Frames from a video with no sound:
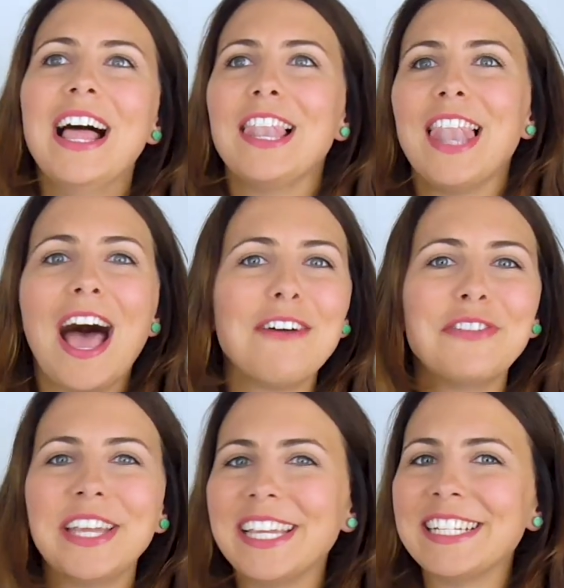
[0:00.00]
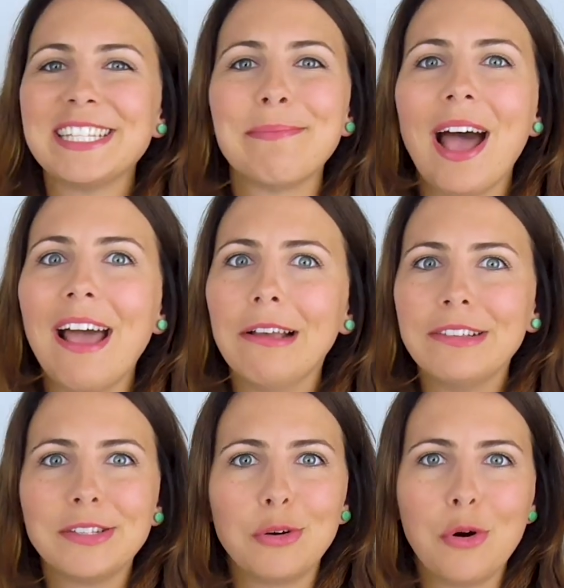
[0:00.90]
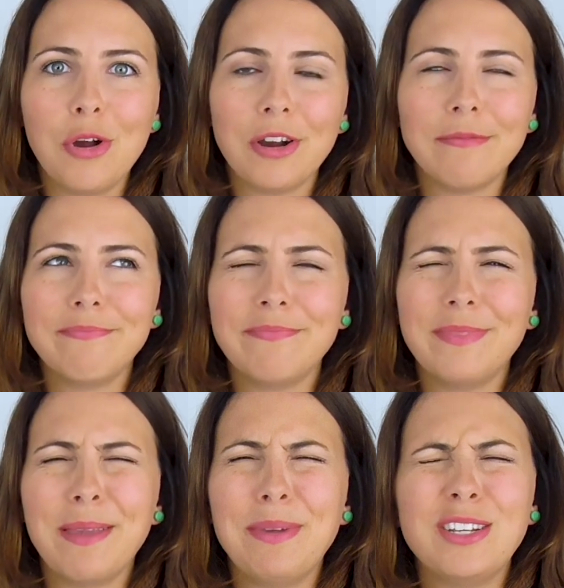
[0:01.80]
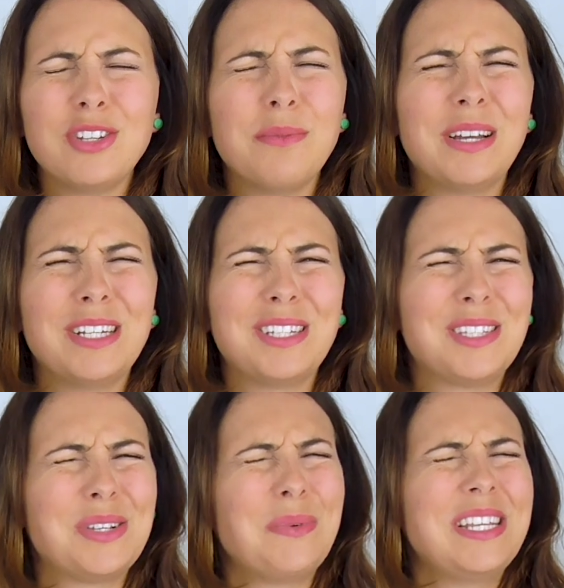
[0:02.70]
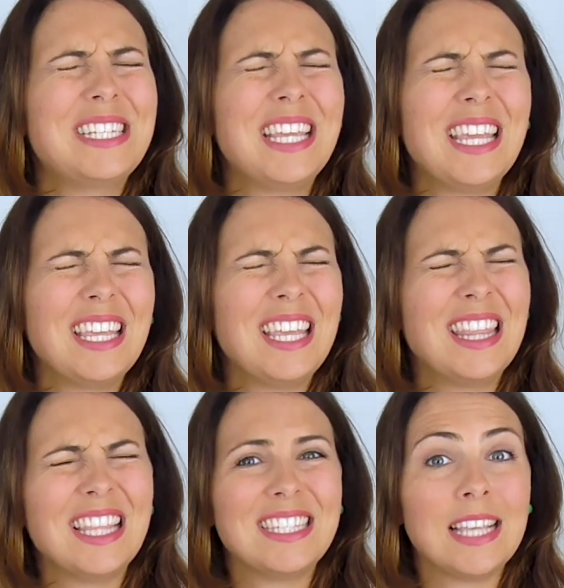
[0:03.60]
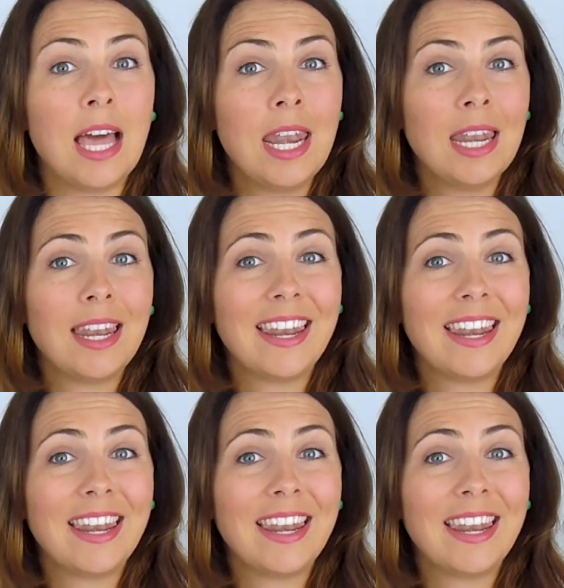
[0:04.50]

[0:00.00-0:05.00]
laughing and smiles, or maybe too much squinting in the sun.